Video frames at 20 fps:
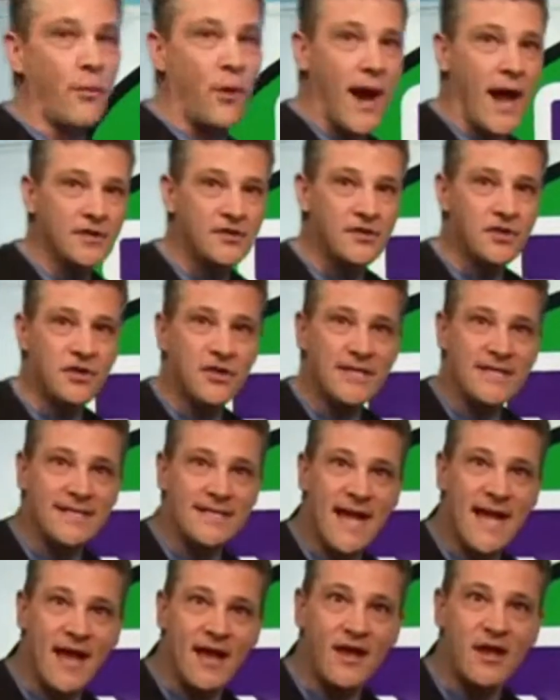browser. This
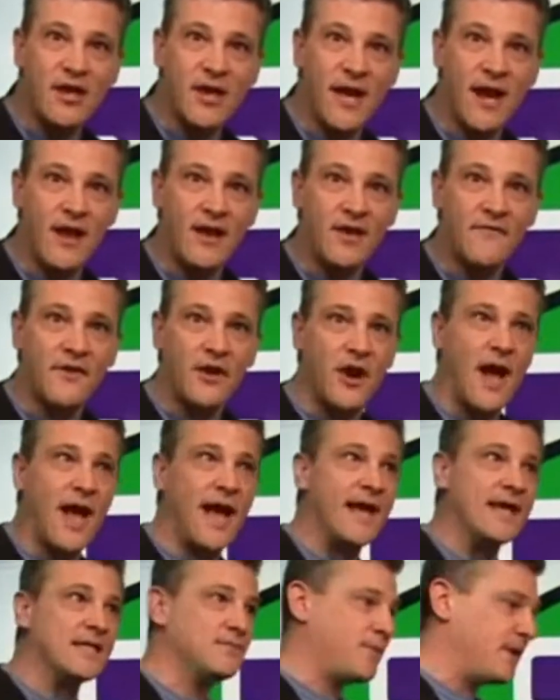is how you get out of your
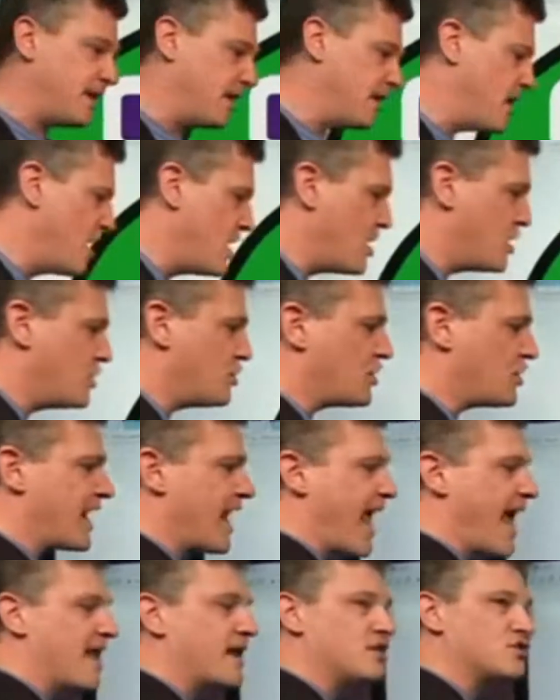ISP. You can
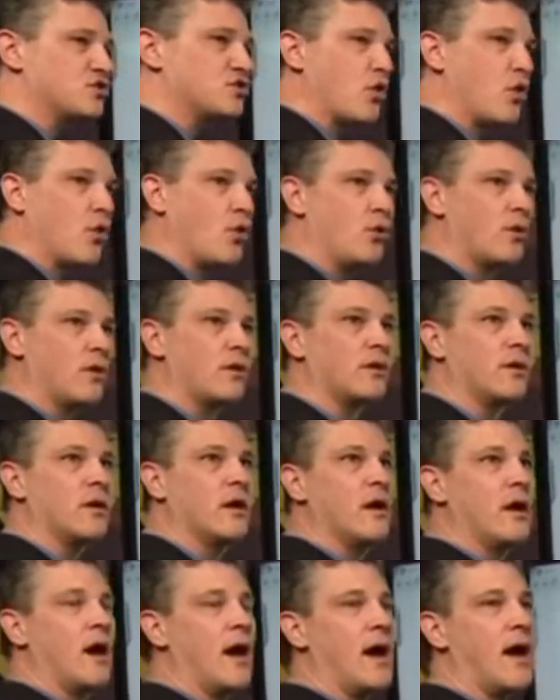add a Tor
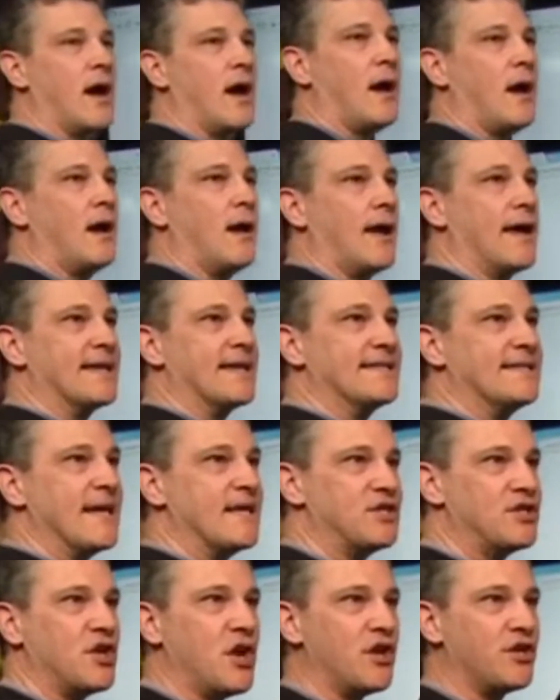
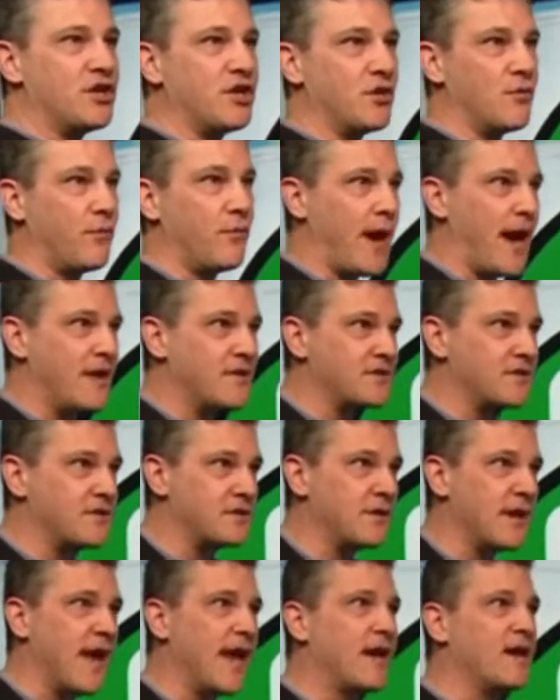extension onto your
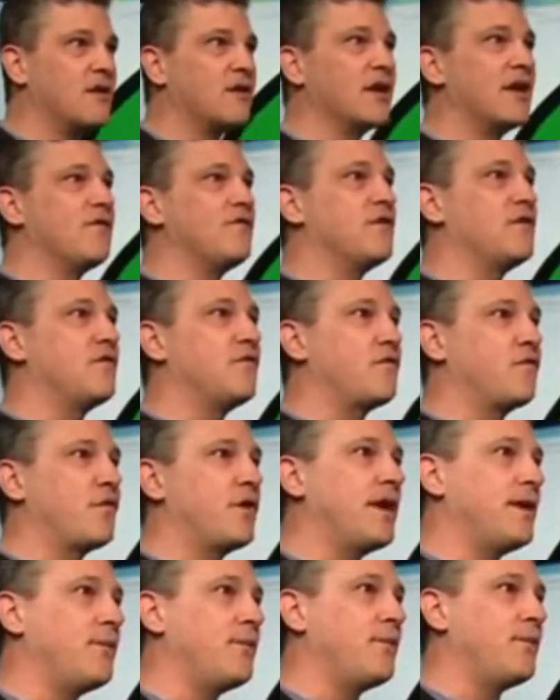browser, and it'll give you
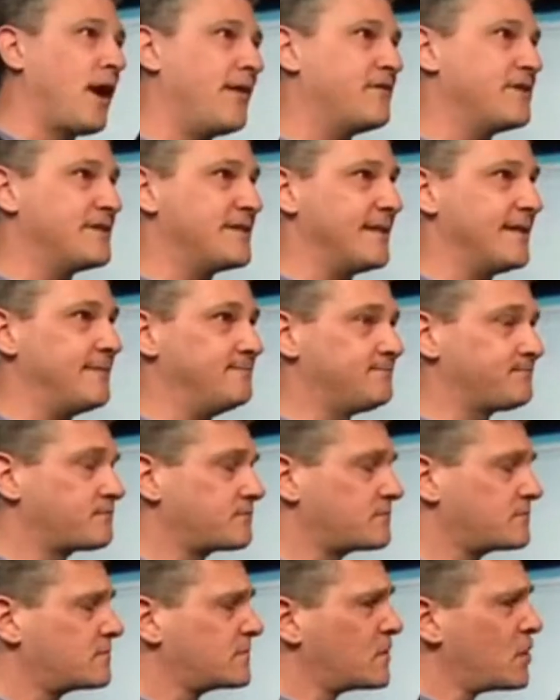free privacy.
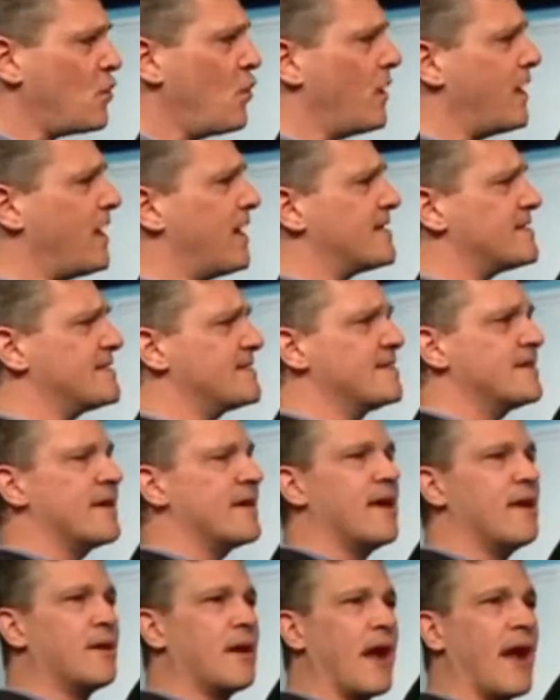What it does is
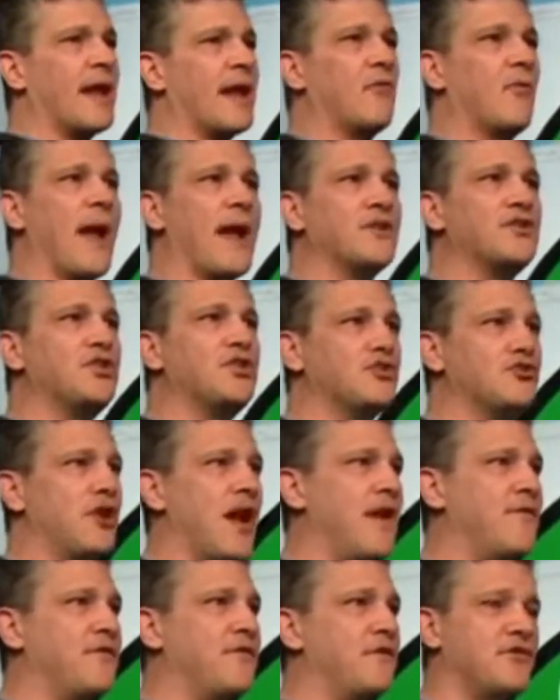it kind of routes your
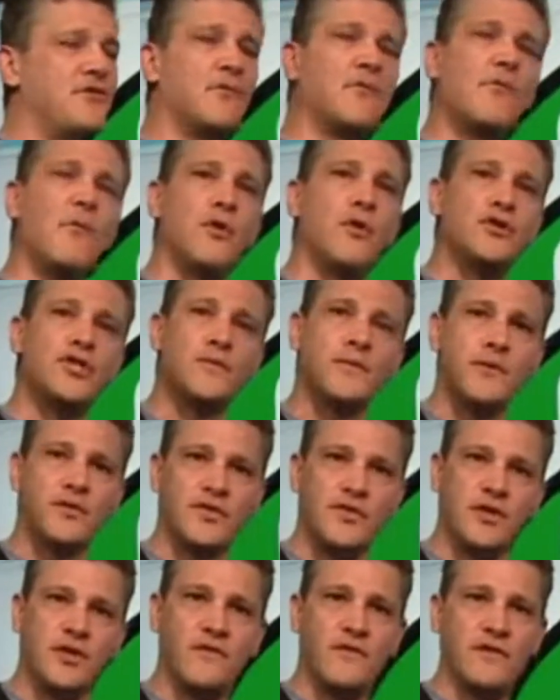traffic through multiple
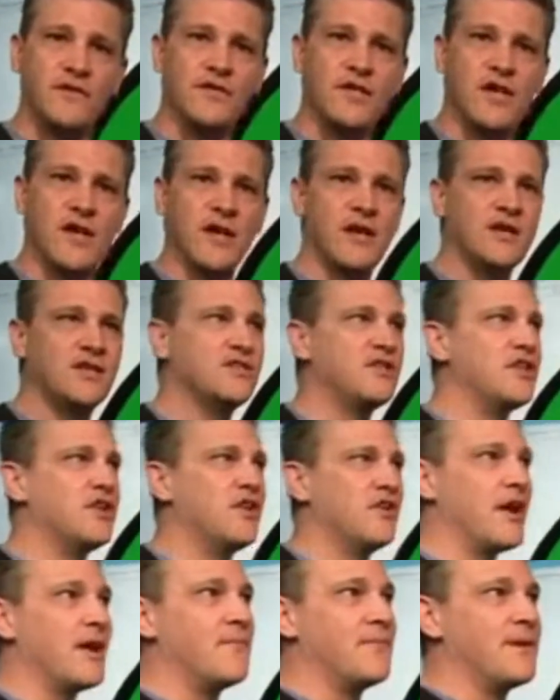servers, so
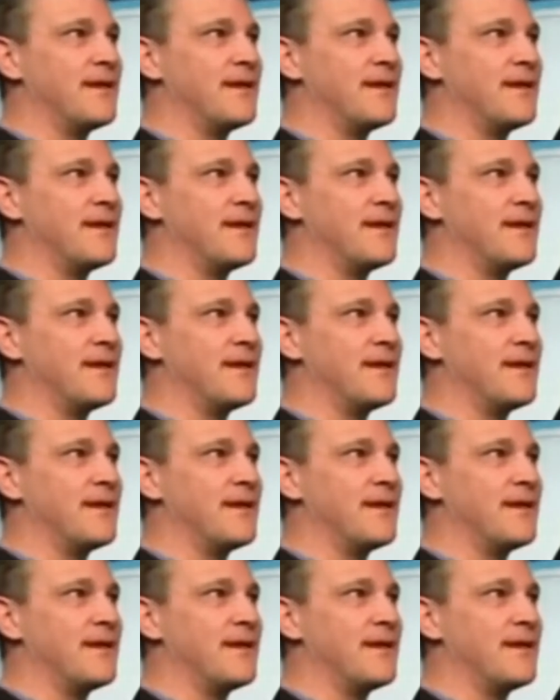you're not